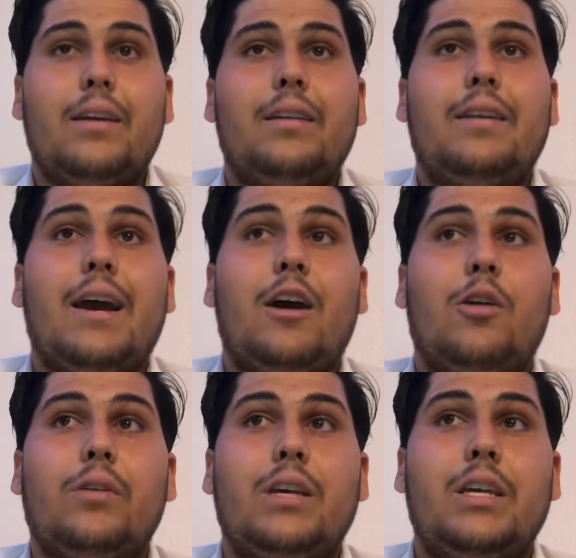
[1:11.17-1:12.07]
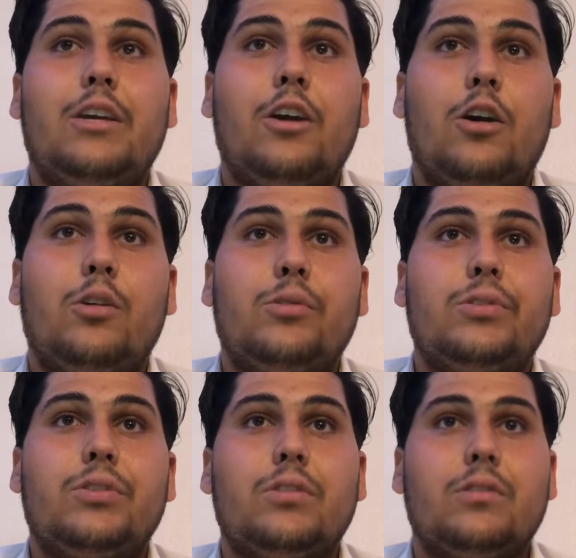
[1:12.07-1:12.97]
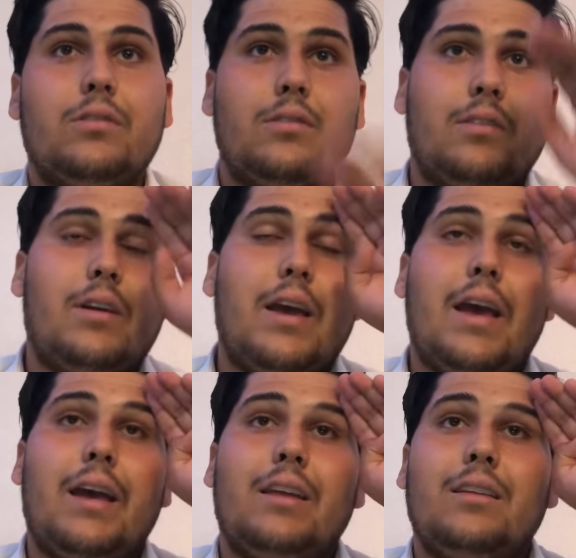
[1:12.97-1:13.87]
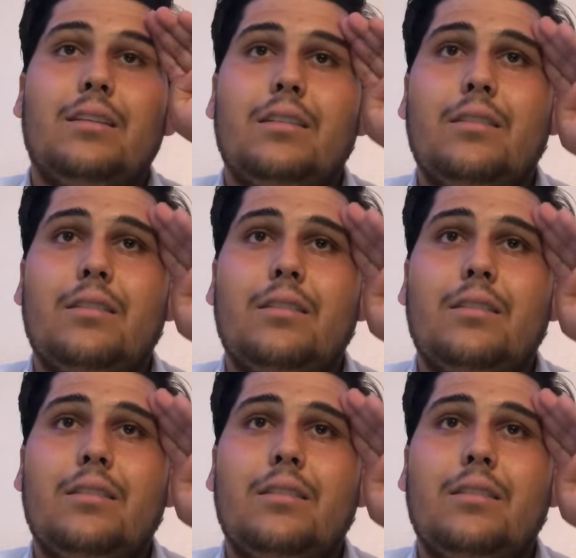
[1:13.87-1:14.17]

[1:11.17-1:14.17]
Now he goes and